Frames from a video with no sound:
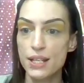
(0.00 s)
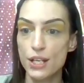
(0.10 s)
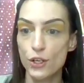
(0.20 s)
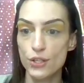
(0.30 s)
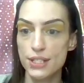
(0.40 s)

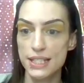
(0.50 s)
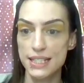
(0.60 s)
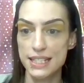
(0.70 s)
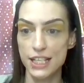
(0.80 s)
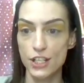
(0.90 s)
the girls
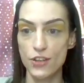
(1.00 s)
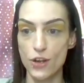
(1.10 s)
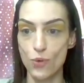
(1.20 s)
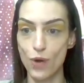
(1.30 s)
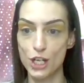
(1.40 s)
said to tell you
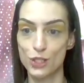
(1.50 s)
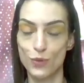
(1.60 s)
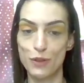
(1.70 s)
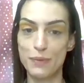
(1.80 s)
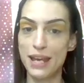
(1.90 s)
they're watching
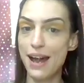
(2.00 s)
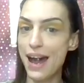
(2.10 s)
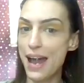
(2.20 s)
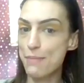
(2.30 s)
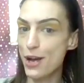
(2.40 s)
with me.
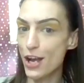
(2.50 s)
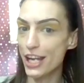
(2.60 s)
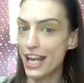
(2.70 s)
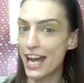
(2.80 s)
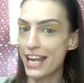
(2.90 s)
Hi,
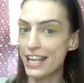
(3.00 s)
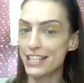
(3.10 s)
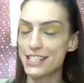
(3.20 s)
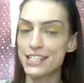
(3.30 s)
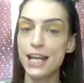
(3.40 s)
Maudie. Hi,
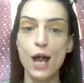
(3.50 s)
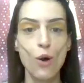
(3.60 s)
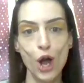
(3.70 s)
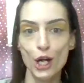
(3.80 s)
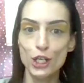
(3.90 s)
Hennessy.
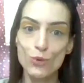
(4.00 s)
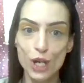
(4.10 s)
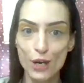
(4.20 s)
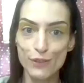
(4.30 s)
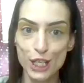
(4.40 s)
How are you,
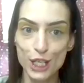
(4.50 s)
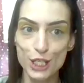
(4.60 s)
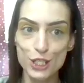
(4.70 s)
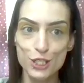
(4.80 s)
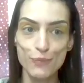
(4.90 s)

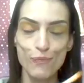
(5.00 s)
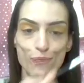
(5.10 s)
lovelies?